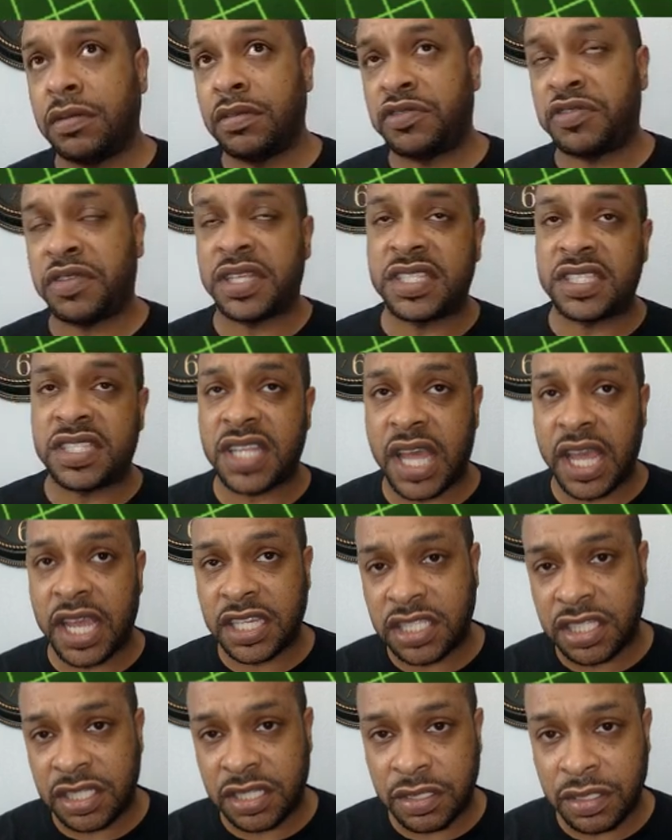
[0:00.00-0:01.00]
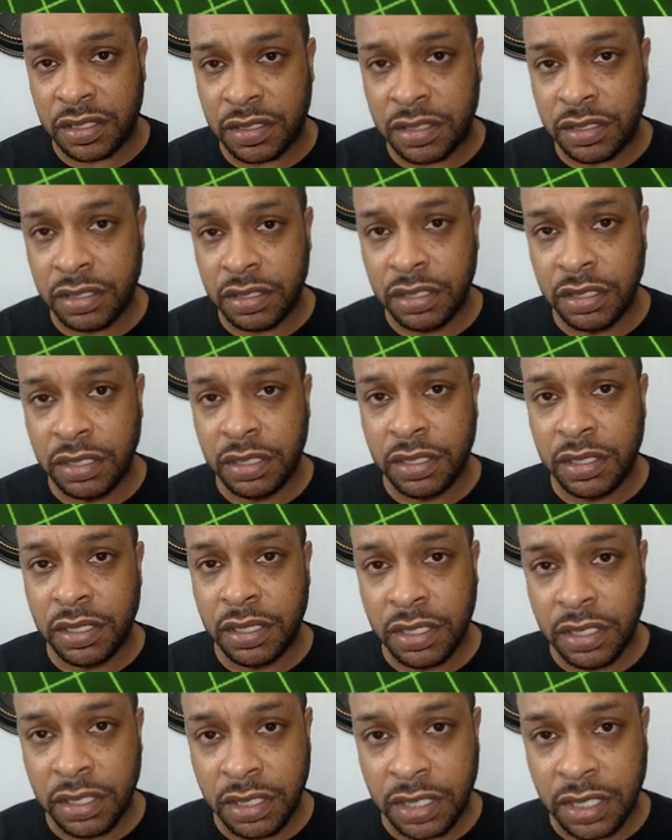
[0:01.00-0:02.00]
transaction
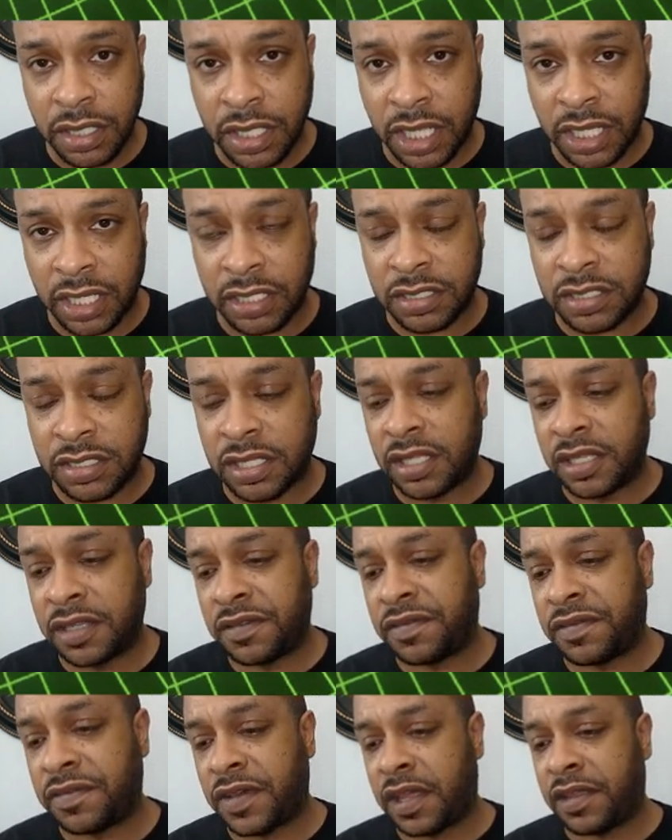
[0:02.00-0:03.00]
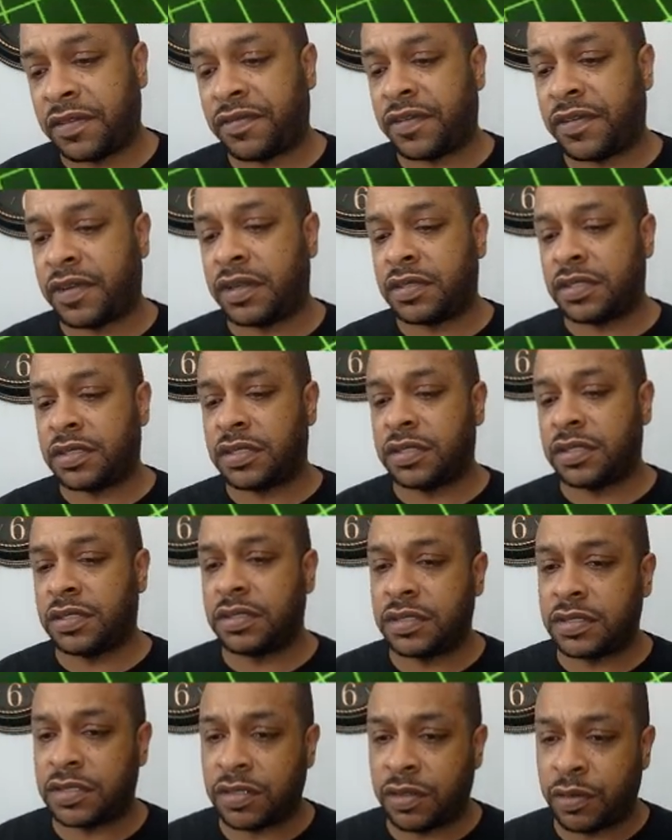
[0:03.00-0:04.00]
kind of solidified first.
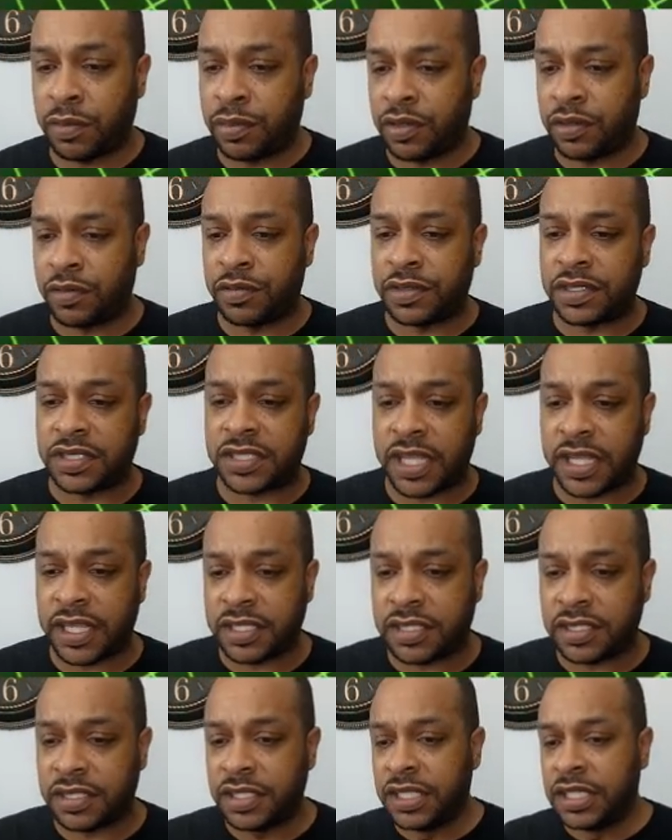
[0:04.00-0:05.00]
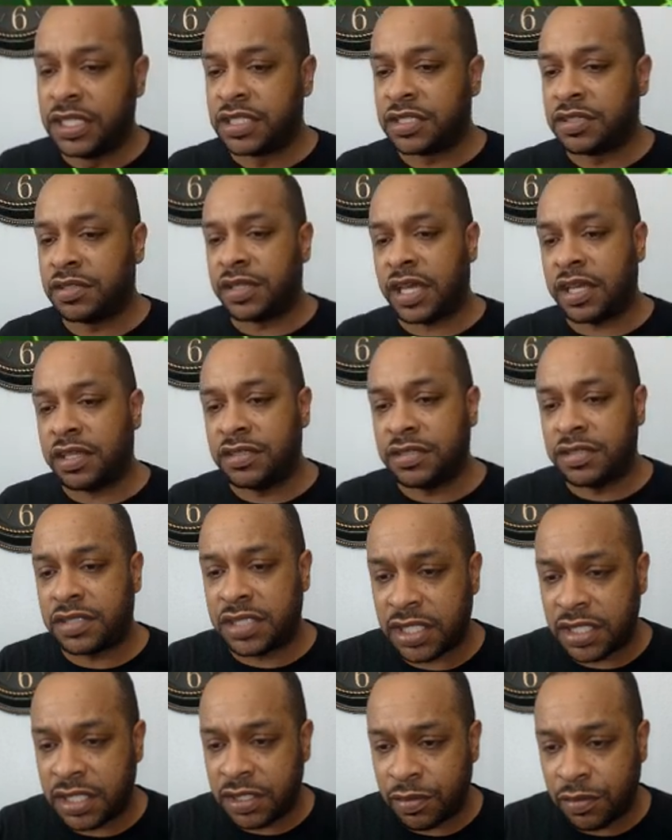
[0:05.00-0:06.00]
So, boom, we're staked. So now you
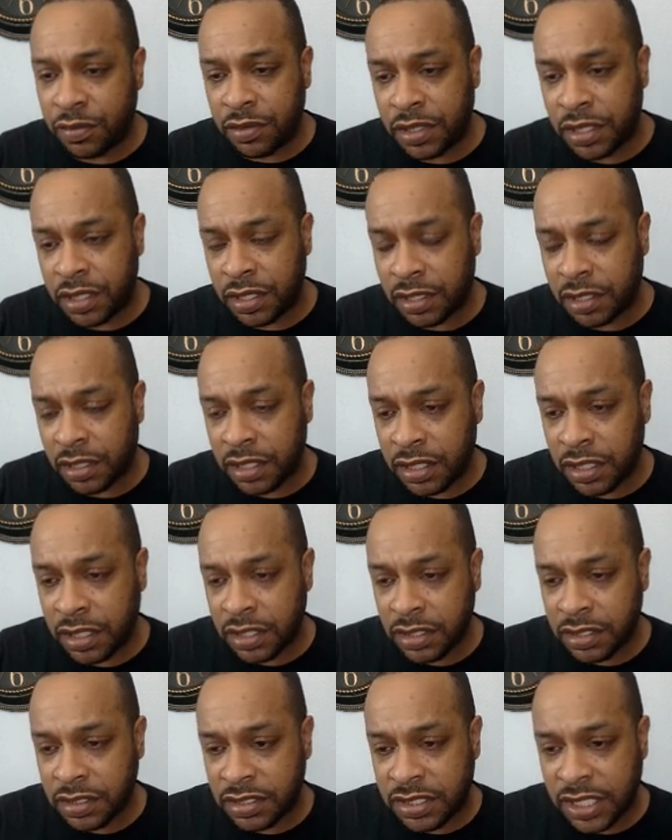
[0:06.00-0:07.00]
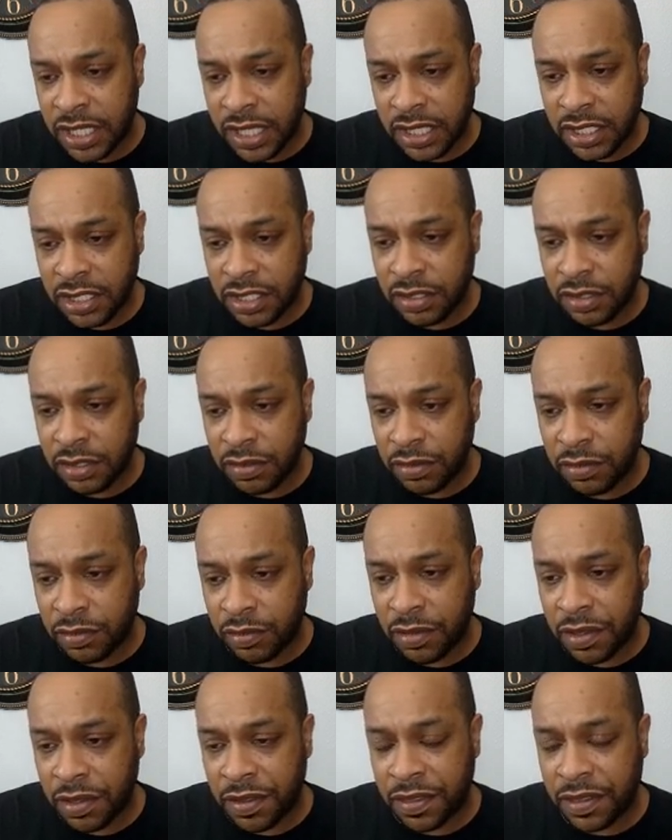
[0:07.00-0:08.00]
see we are staked
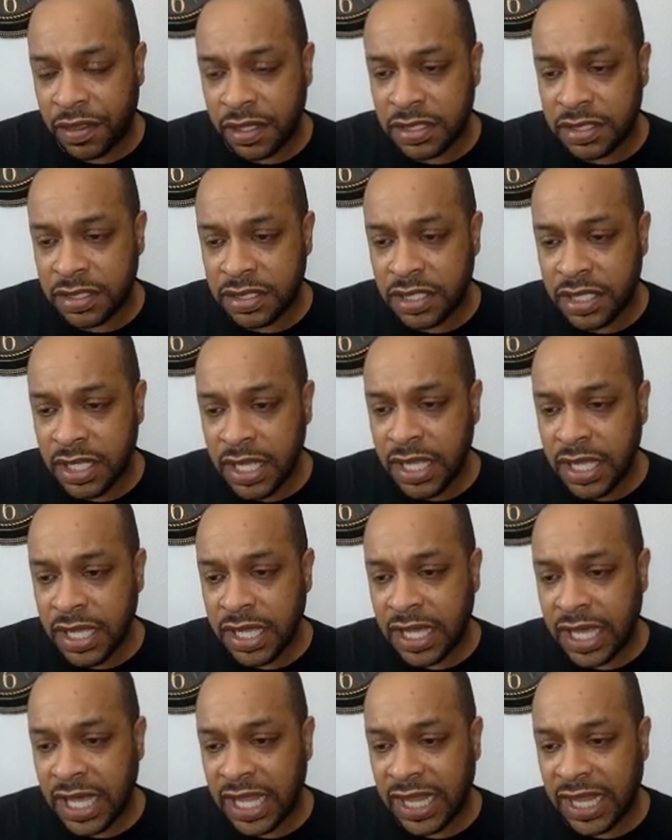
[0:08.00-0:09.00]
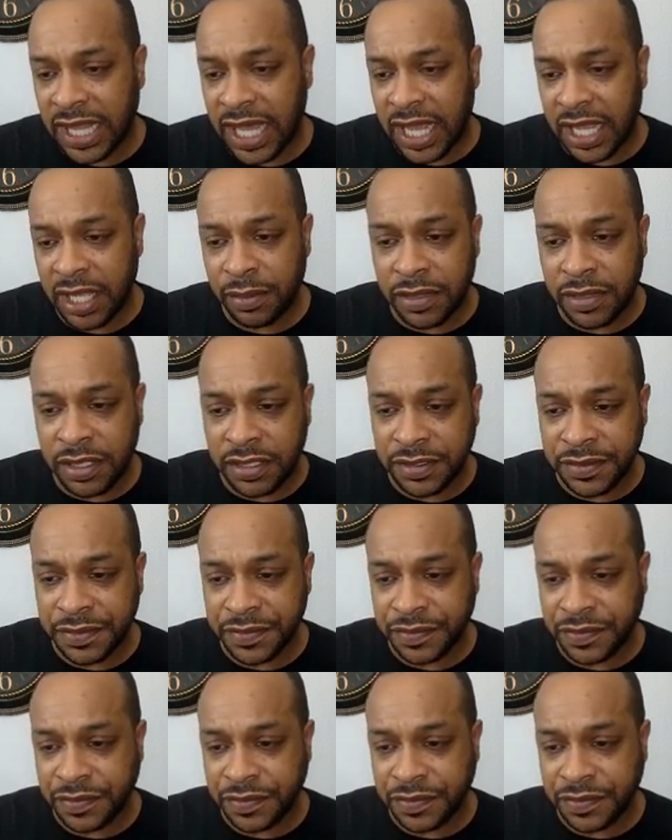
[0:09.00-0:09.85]
with this Klima.